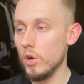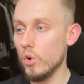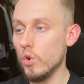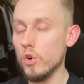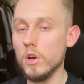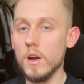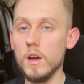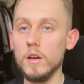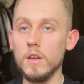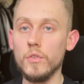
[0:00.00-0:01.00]

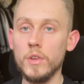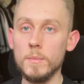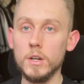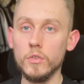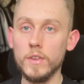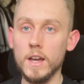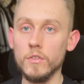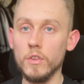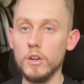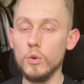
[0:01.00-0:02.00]
Or a similar
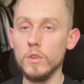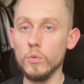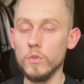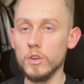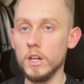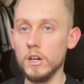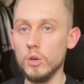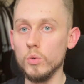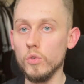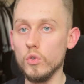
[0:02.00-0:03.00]
stance, and I know this one's kind of
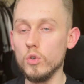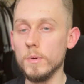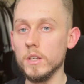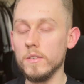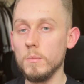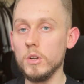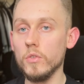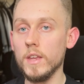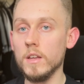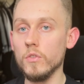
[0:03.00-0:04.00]
old school, but a similar
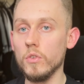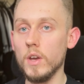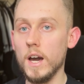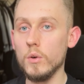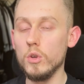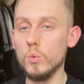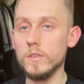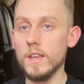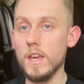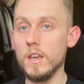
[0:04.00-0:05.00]
stance to how you
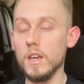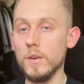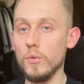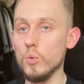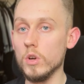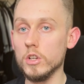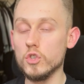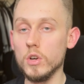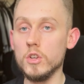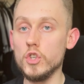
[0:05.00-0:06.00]
would take if you were going to
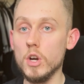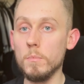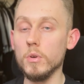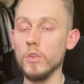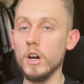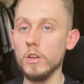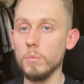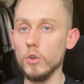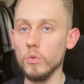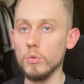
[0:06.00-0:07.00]
try and jump as high as
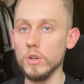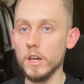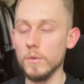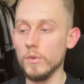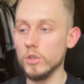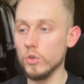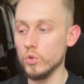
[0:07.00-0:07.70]
possible, like a vertical